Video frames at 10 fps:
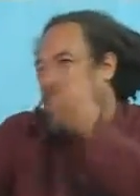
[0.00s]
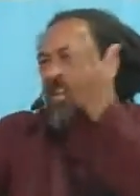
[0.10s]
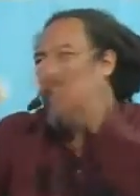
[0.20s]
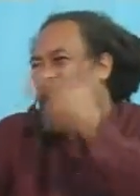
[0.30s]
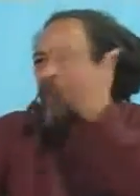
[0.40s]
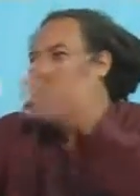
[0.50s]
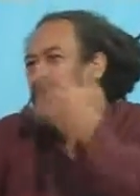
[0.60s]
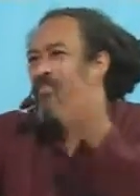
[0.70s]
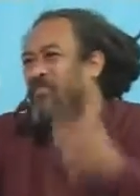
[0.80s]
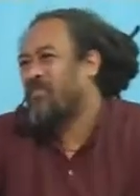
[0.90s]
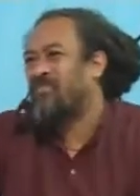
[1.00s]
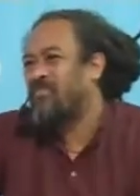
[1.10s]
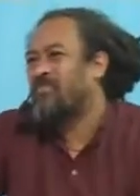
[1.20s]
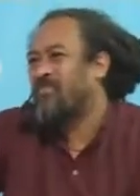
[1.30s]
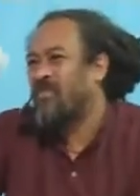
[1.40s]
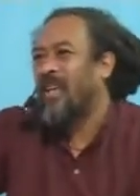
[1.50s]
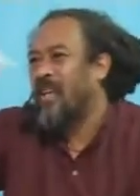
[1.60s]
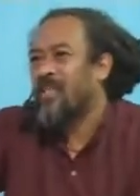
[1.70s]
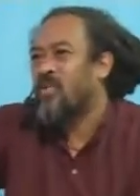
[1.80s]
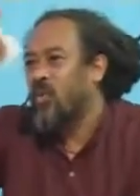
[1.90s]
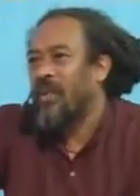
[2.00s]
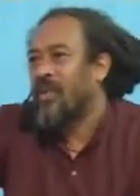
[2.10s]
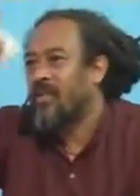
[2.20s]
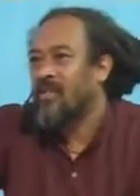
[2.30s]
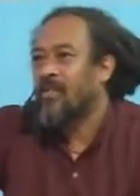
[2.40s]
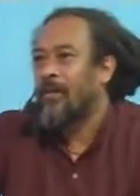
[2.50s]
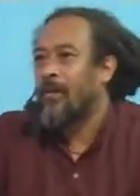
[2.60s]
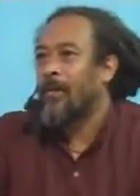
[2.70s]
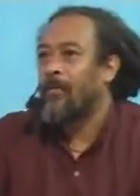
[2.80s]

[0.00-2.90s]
A kind of thing is doing this.